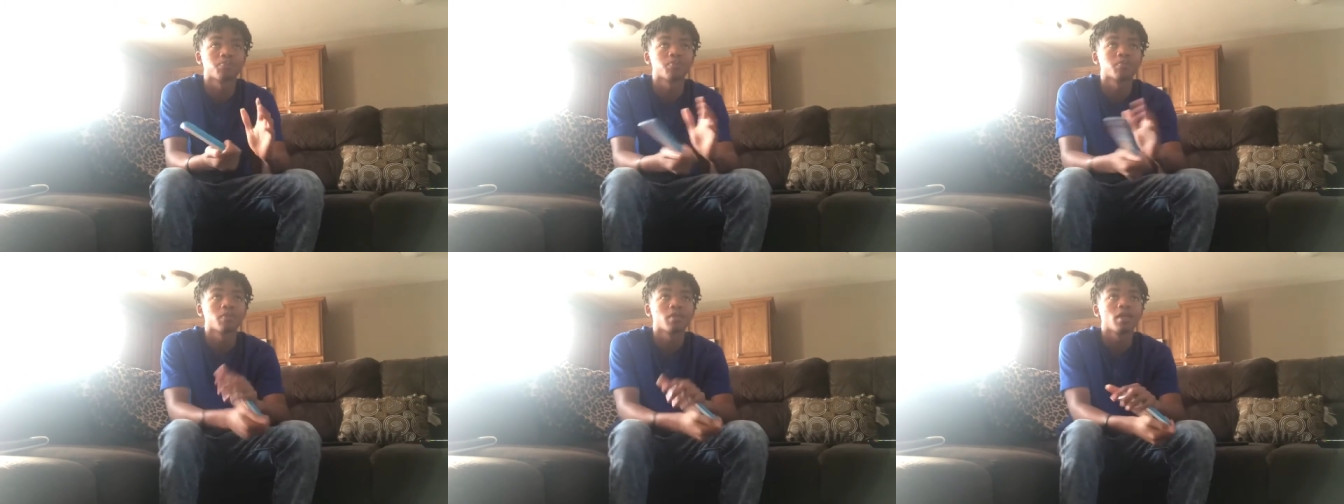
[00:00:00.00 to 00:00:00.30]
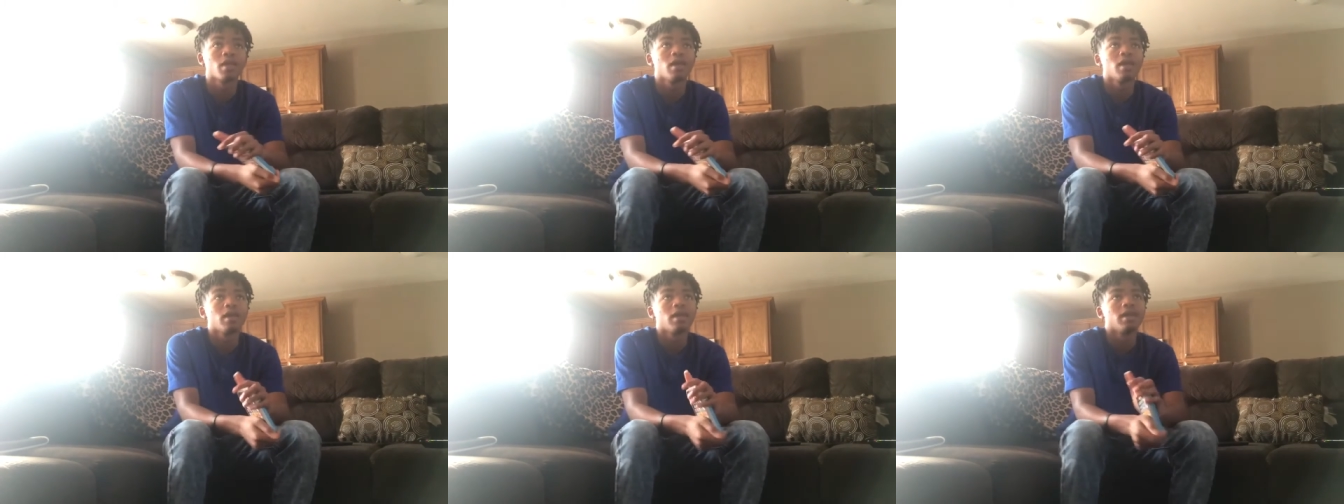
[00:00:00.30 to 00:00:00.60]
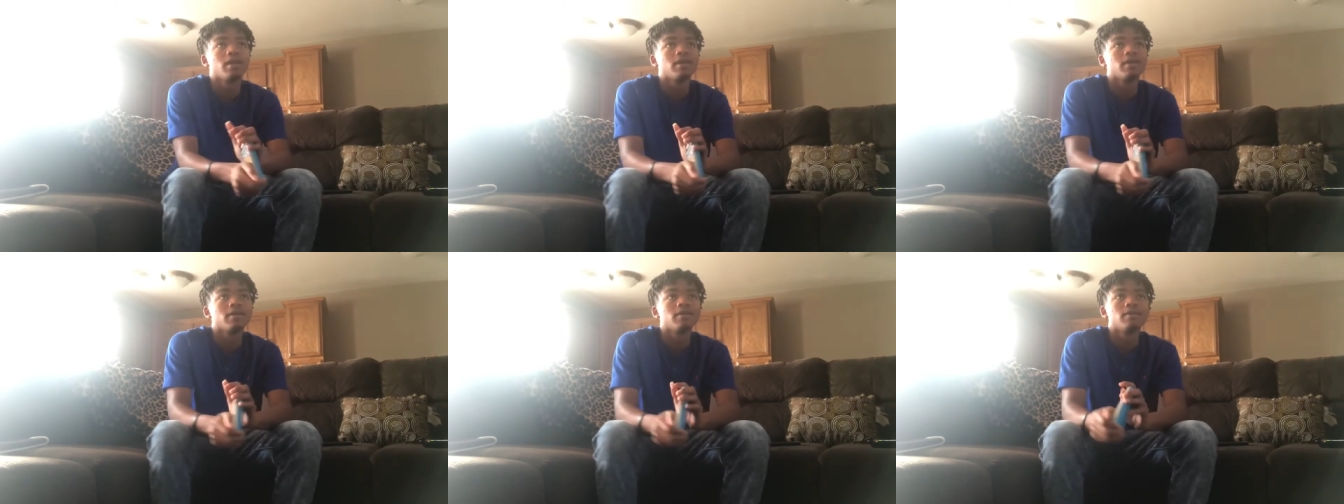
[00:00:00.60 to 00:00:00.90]

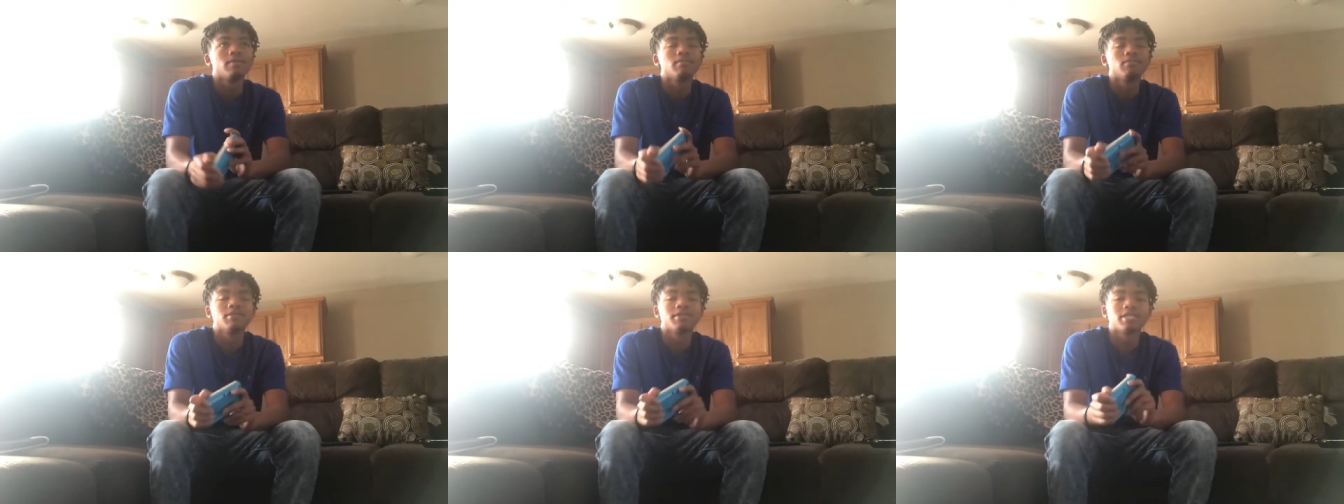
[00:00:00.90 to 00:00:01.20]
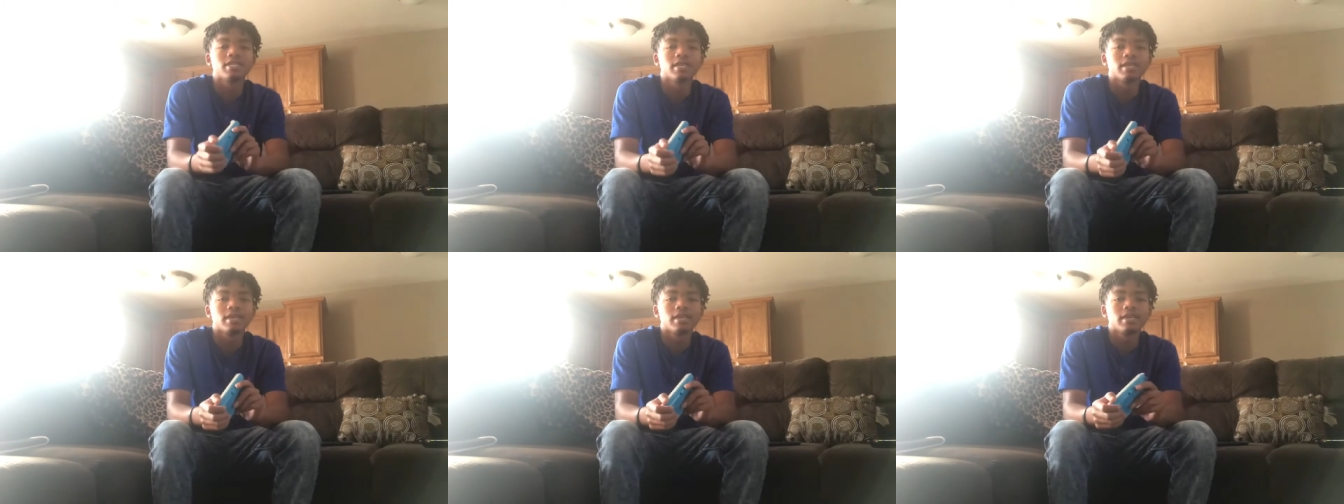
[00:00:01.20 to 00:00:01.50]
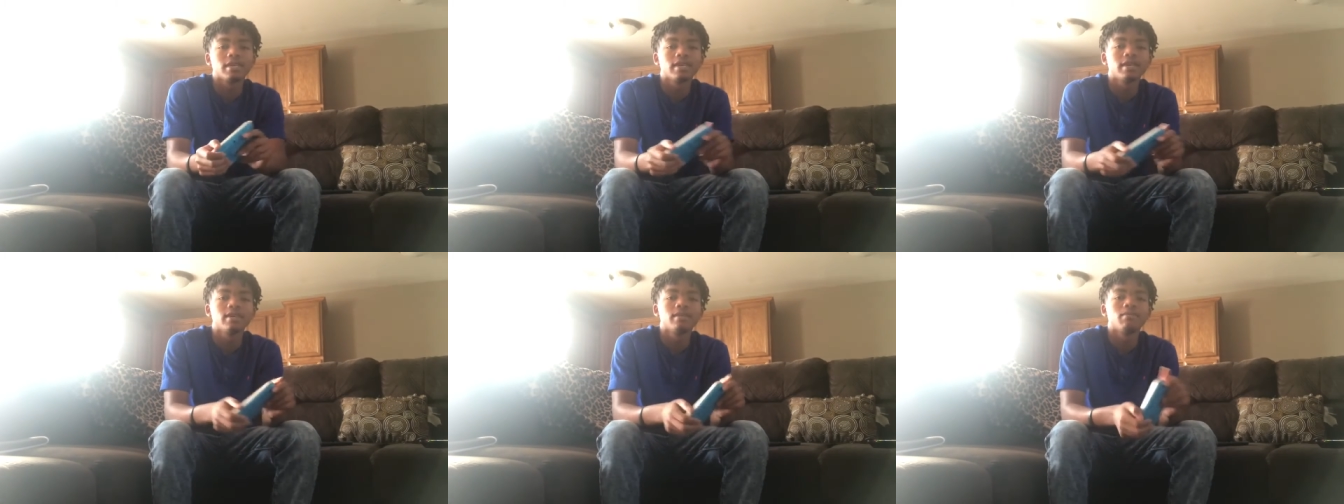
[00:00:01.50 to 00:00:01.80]
But
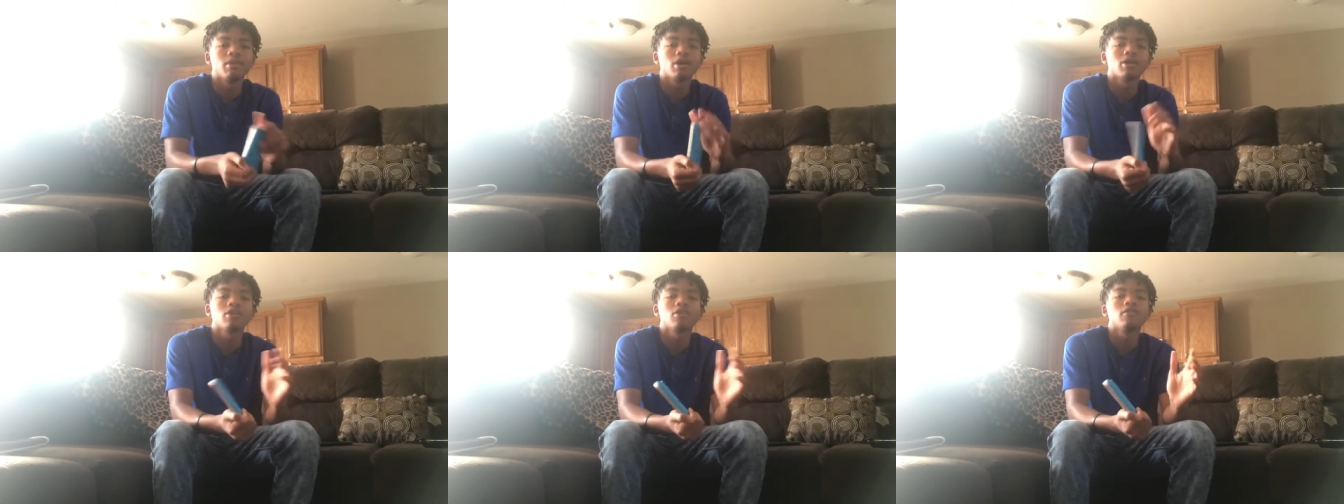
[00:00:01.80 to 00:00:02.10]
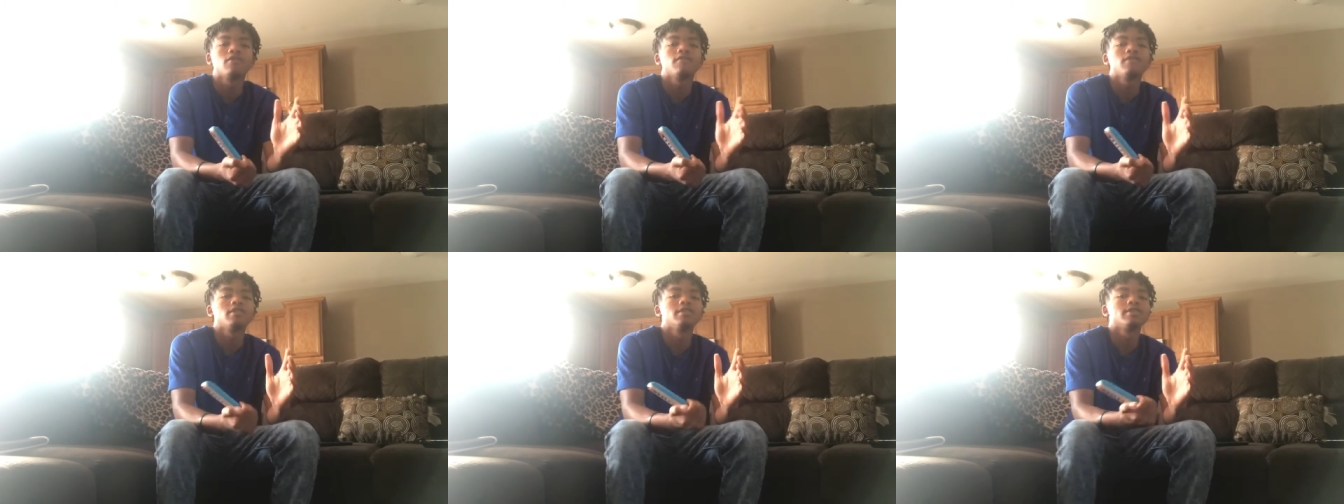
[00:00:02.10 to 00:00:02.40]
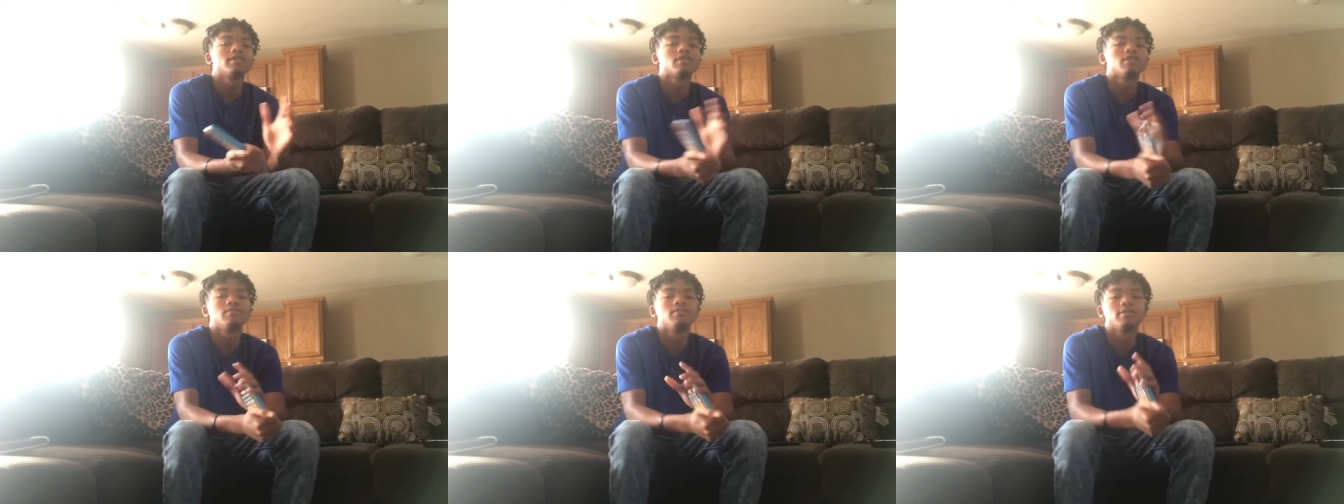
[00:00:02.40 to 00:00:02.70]
shit, yeah, my goal for
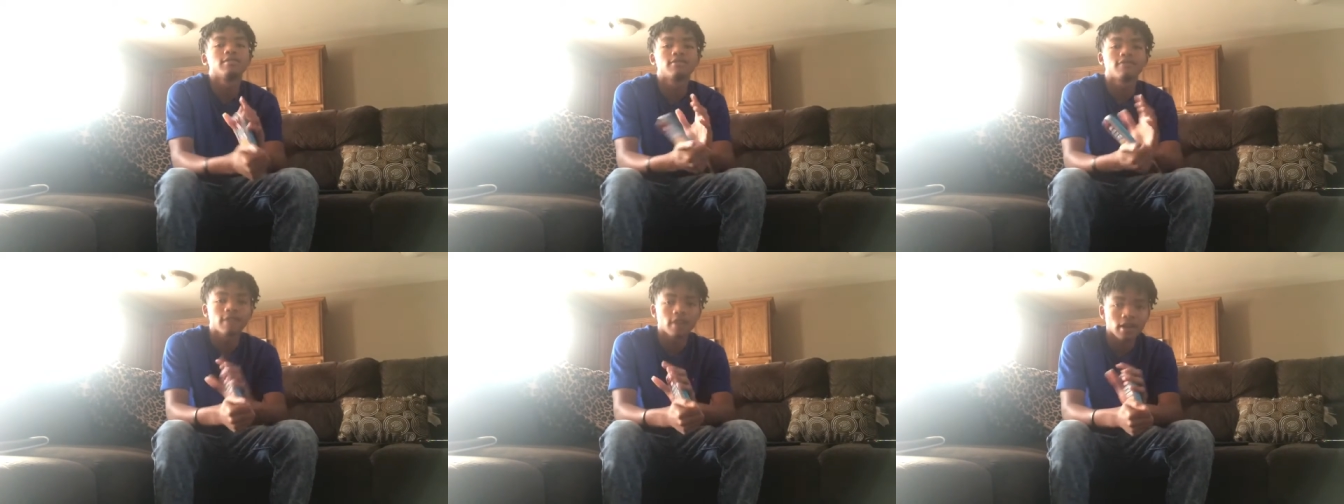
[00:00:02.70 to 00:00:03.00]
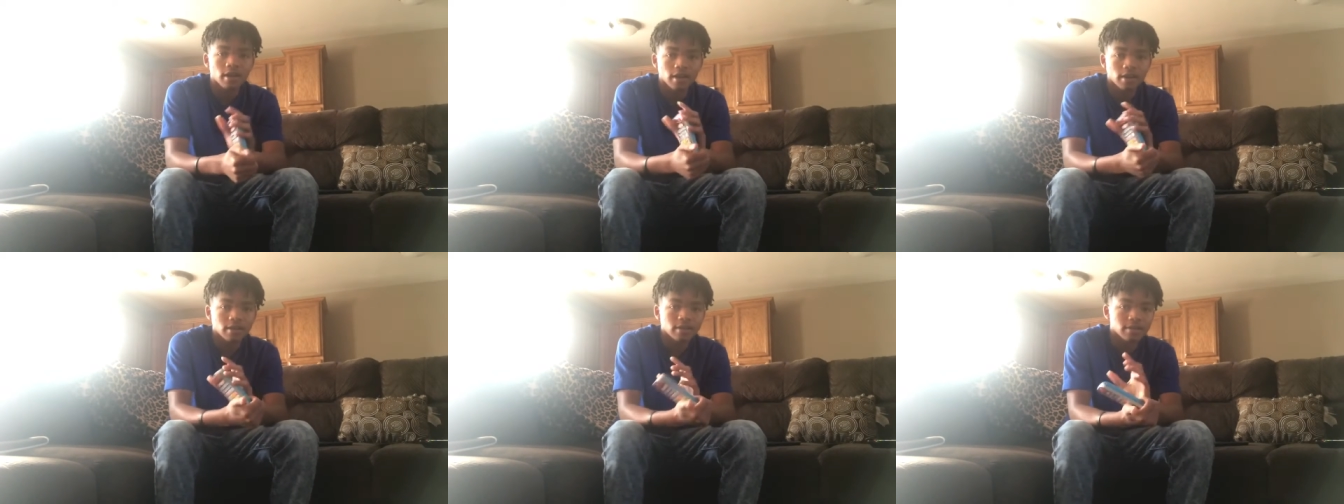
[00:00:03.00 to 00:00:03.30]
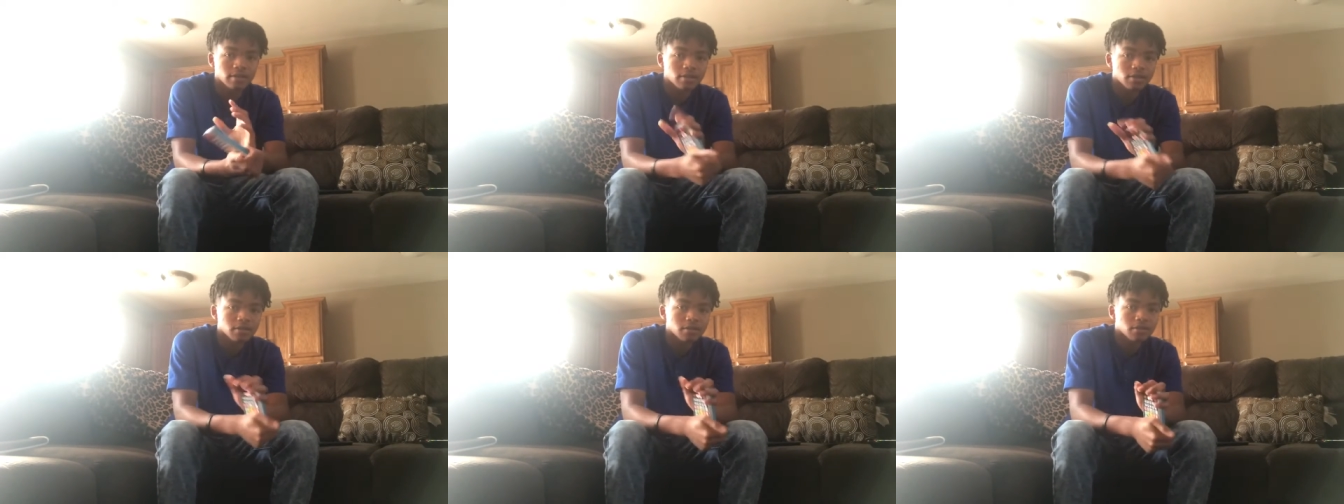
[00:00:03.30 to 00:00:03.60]
this summer is 500
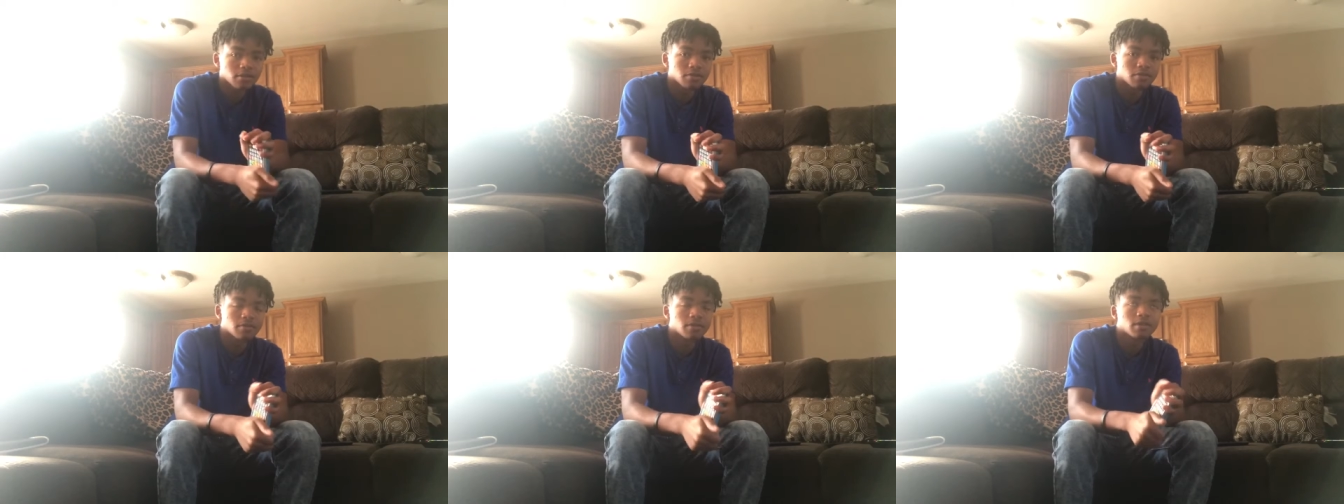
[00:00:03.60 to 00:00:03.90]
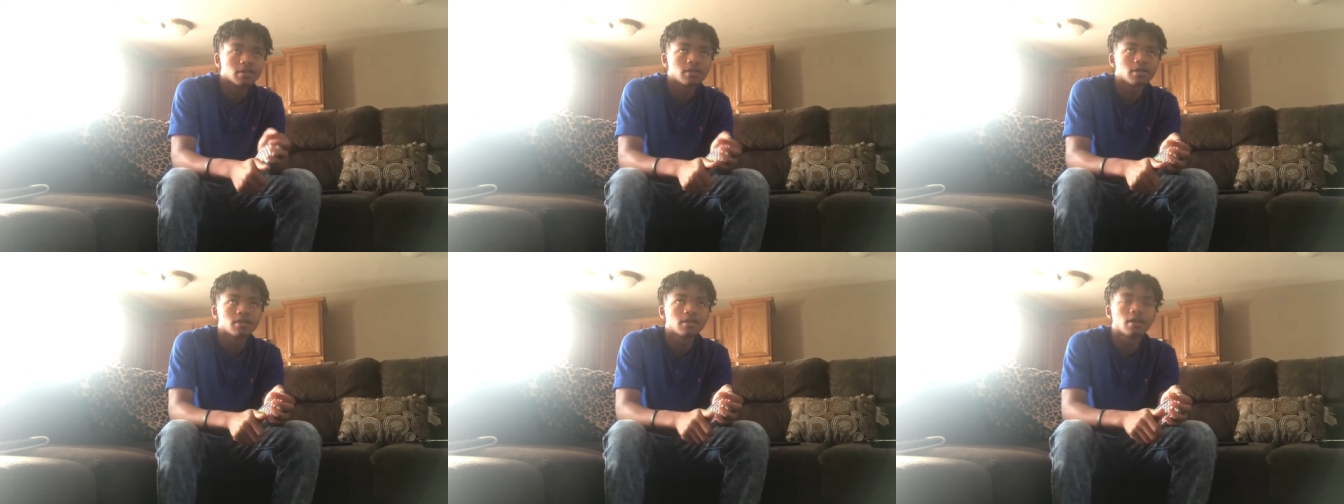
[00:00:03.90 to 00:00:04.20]
subs.